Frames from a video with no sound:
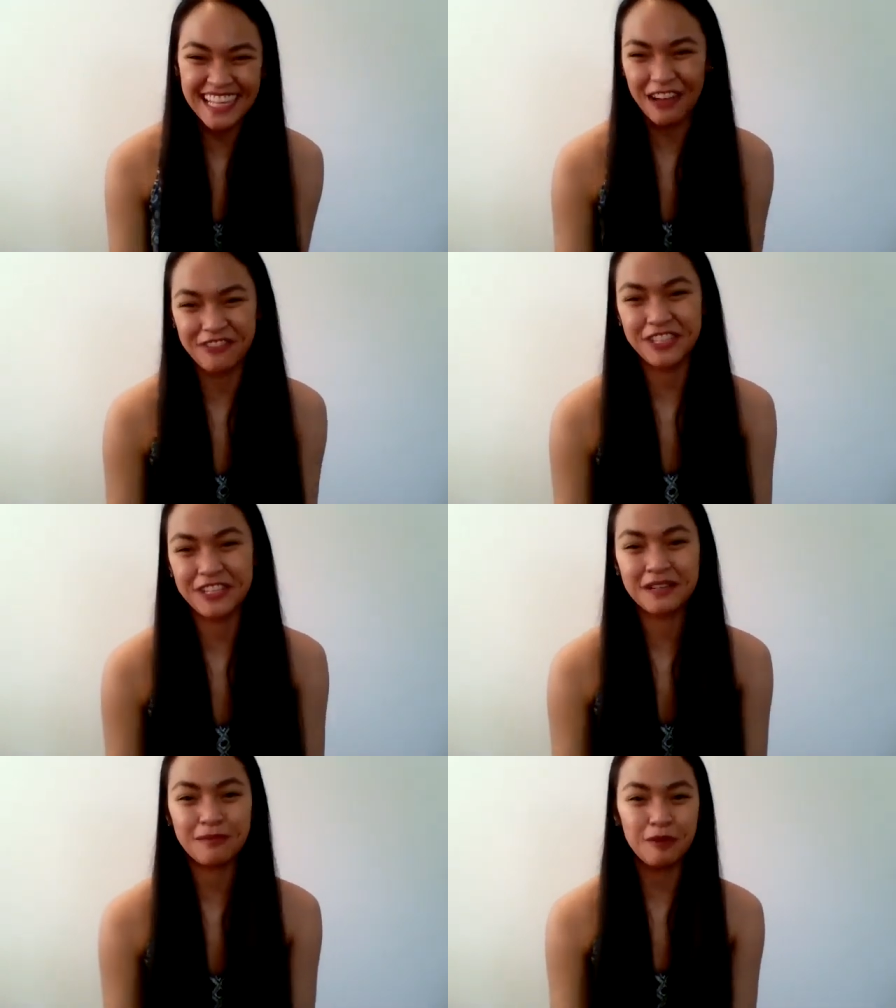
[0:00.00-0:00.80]

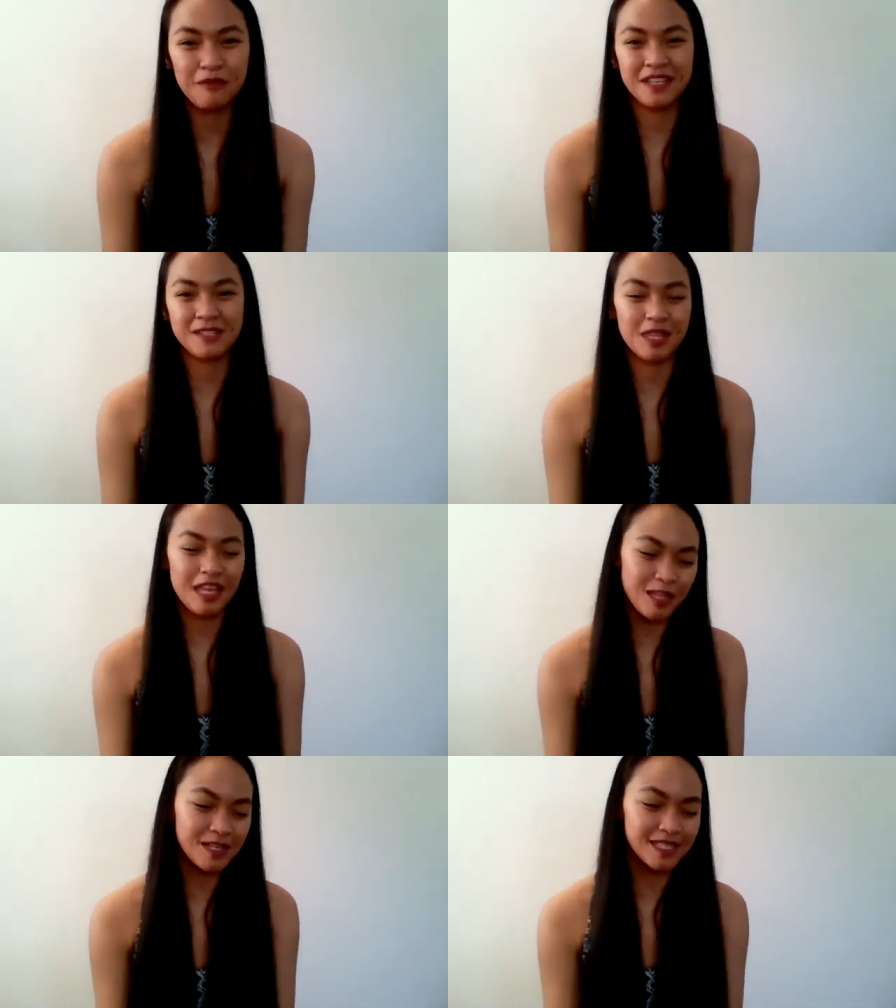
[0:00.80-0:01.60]
after moving to the
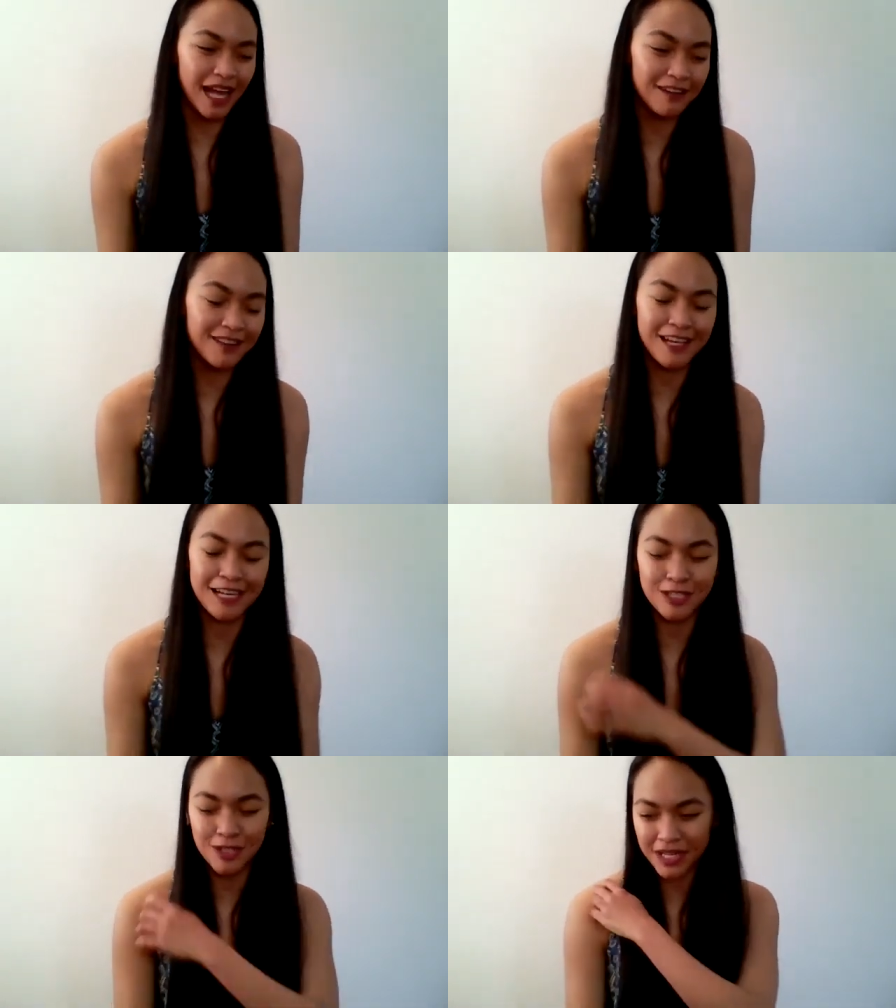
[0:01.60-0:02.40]
other side of the
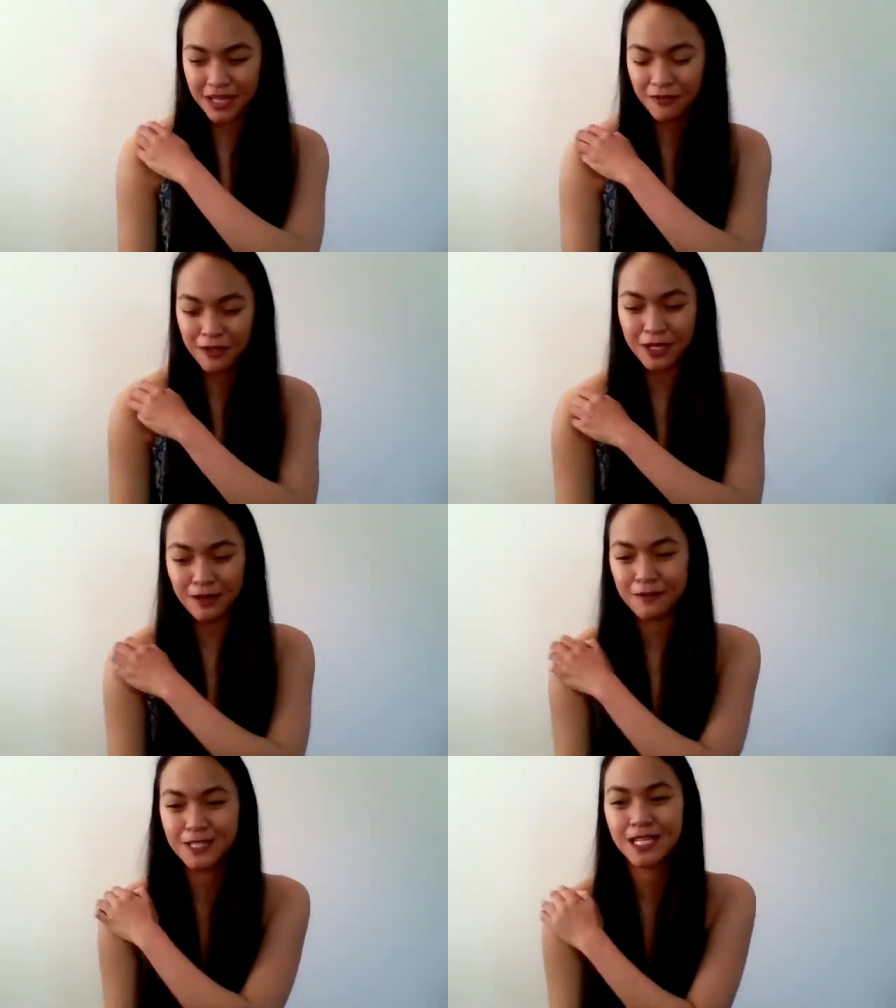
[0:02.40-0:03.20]
country for
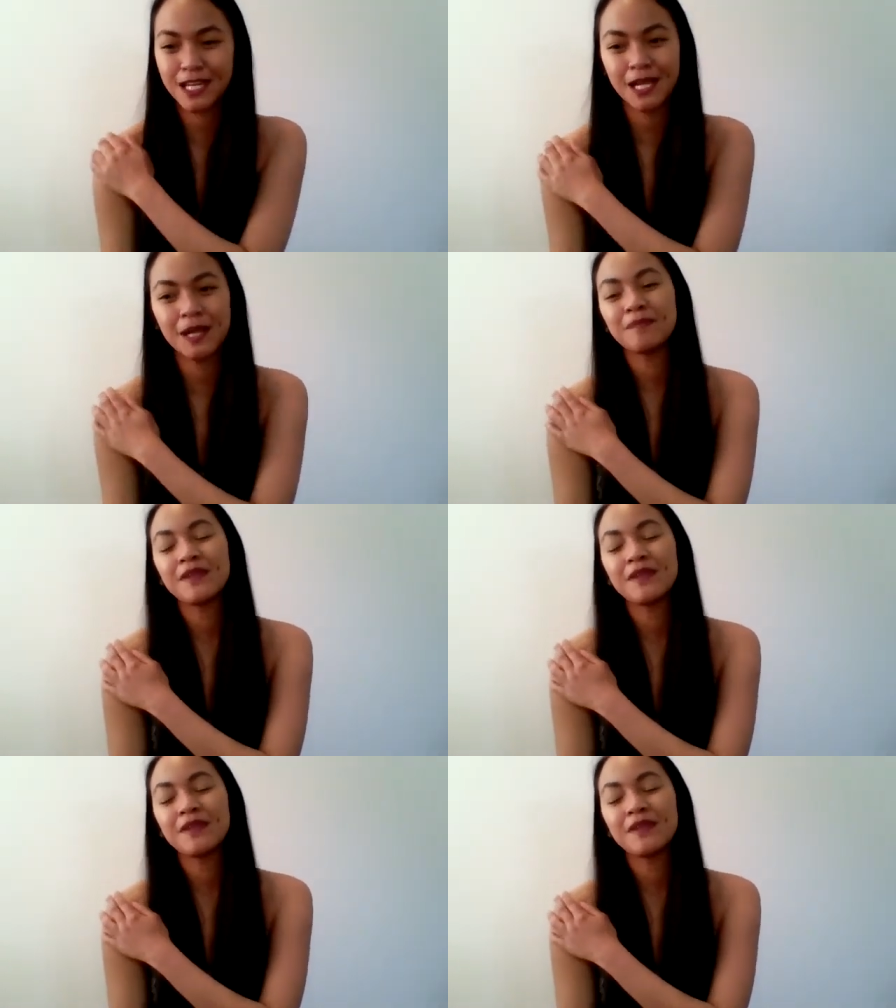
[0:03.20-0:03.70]
university.